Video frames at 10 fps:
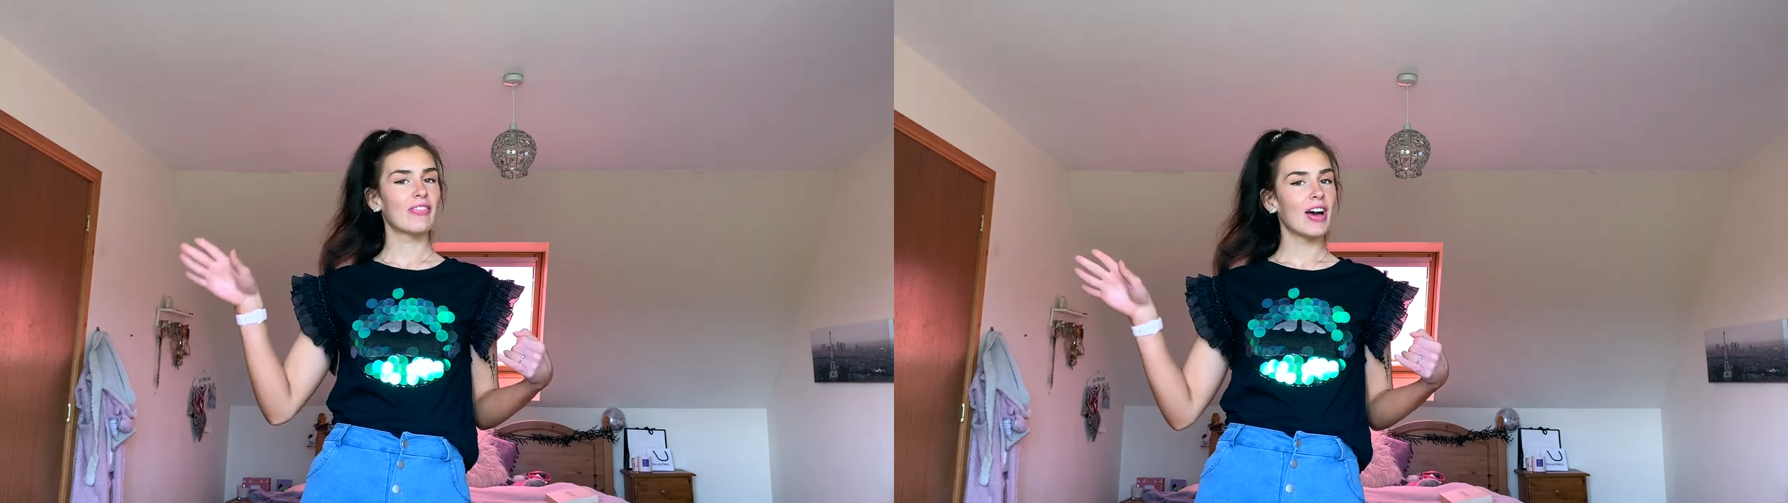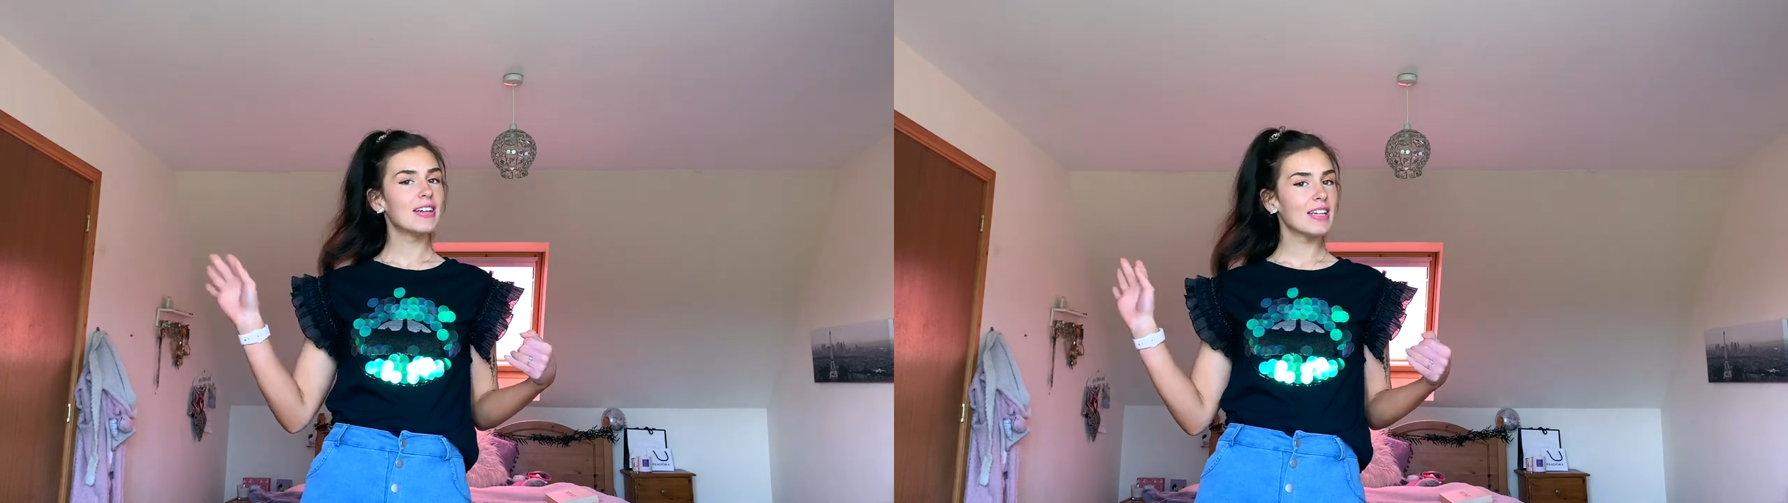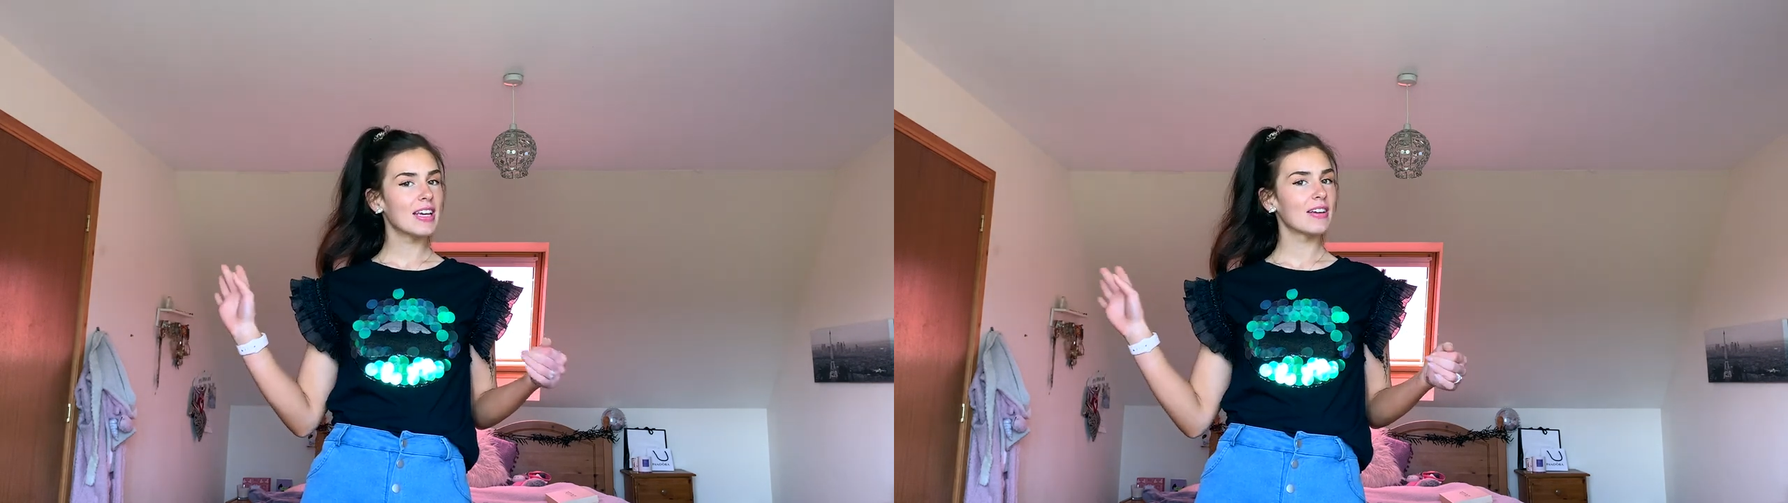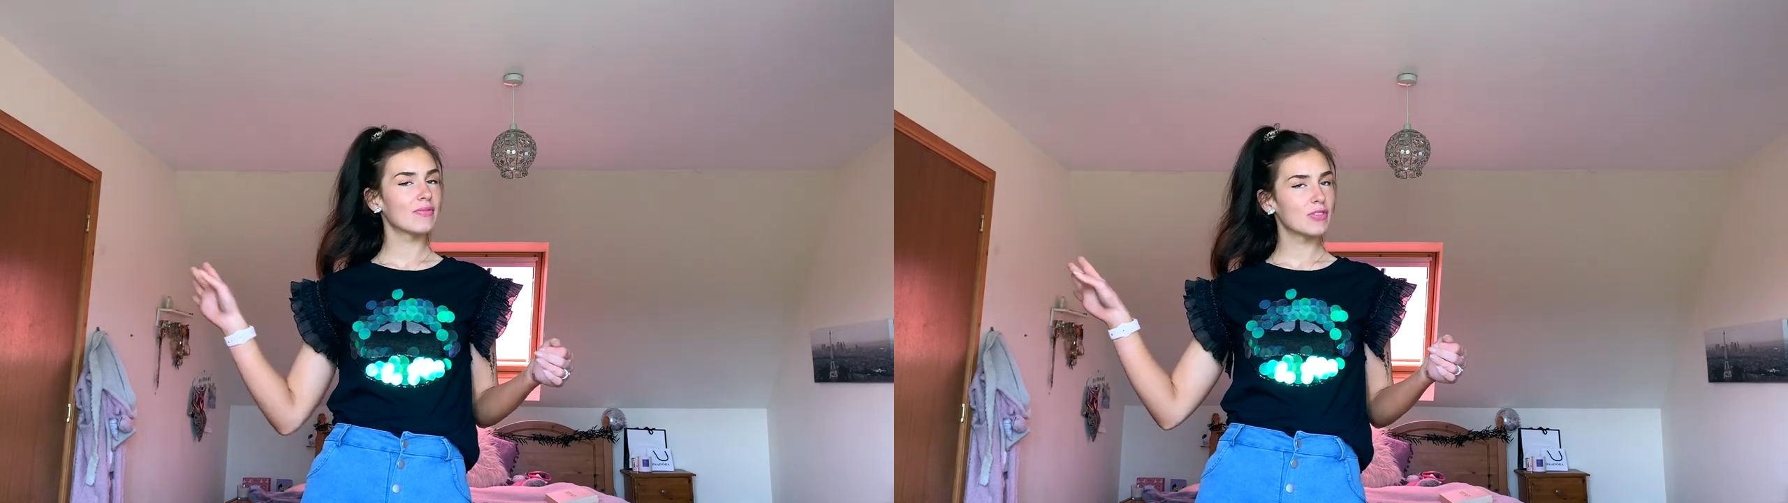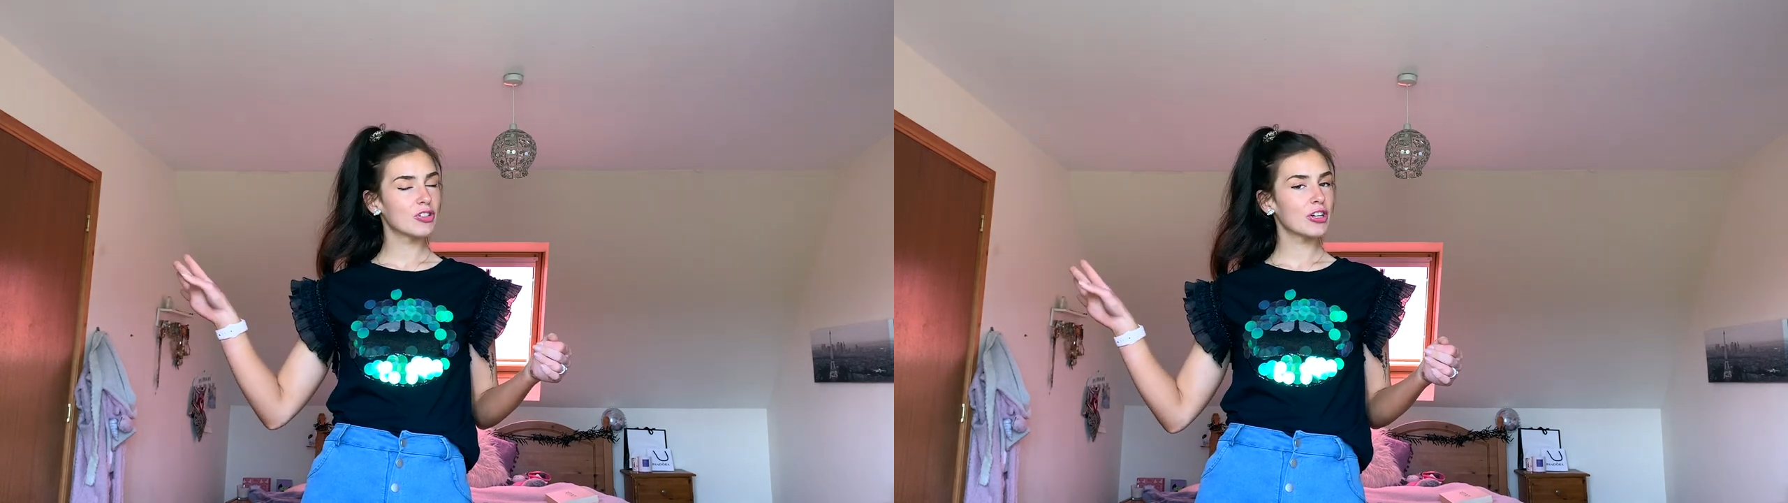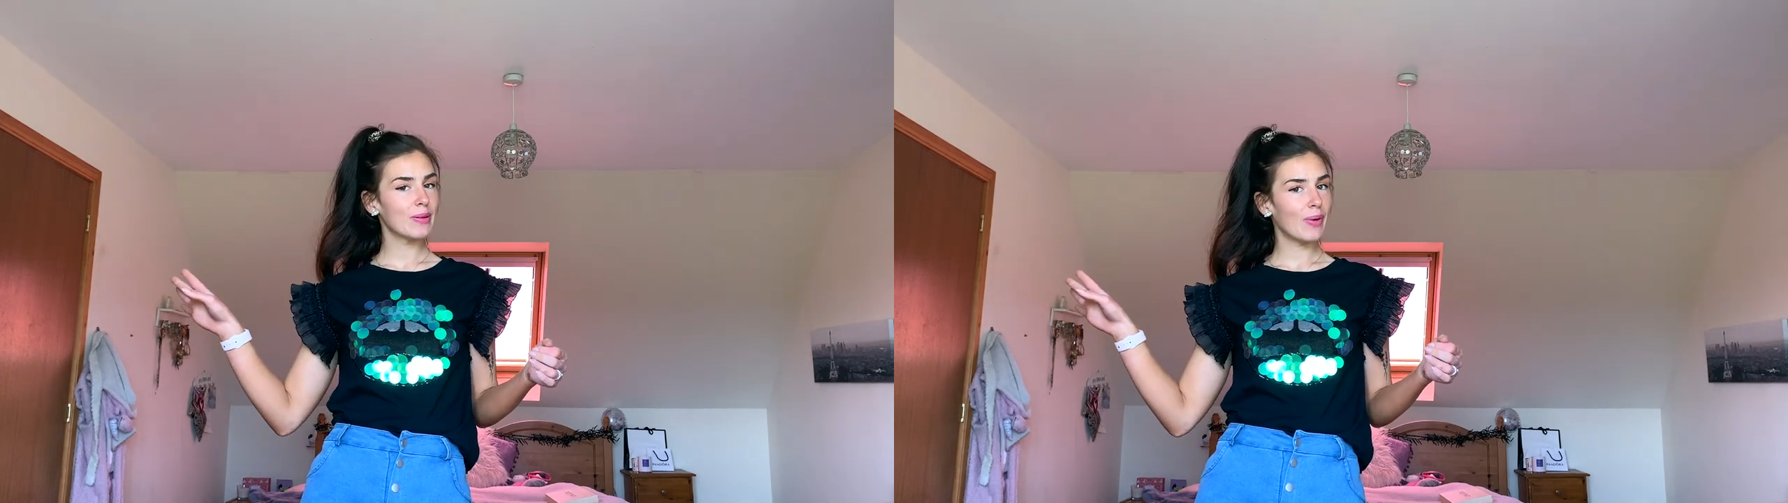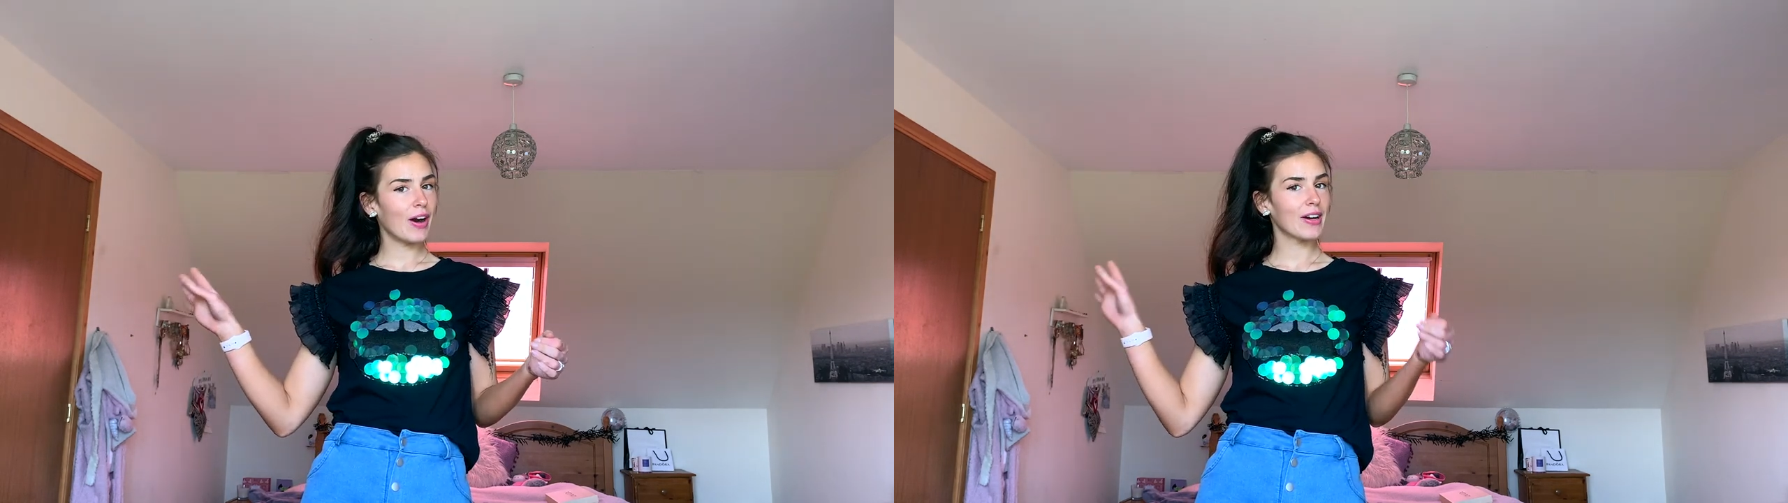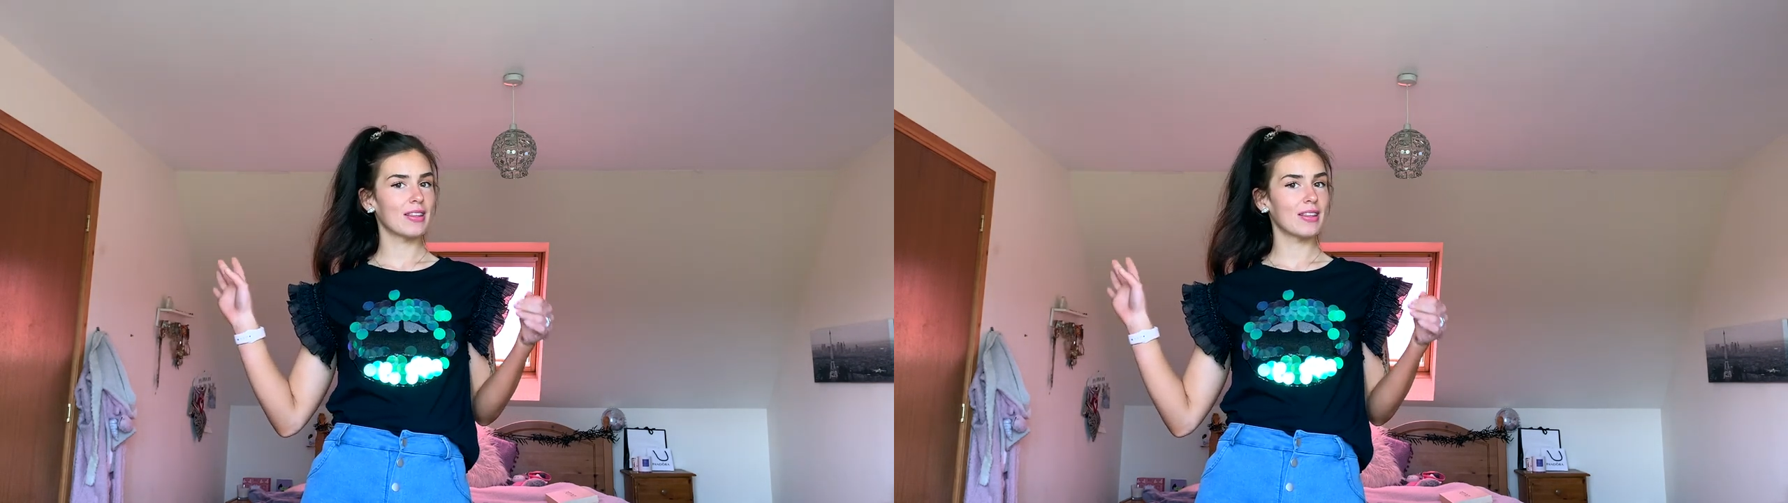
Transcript: 30 degree mark,